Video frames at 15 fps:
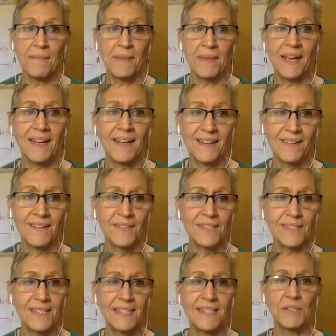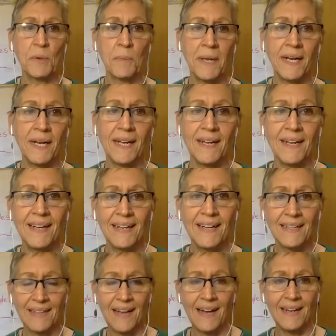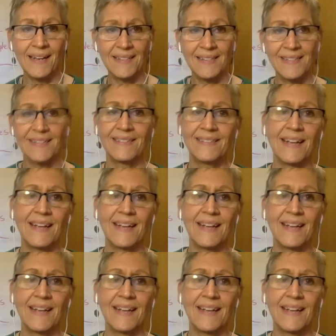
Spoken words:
They can only see so many clients and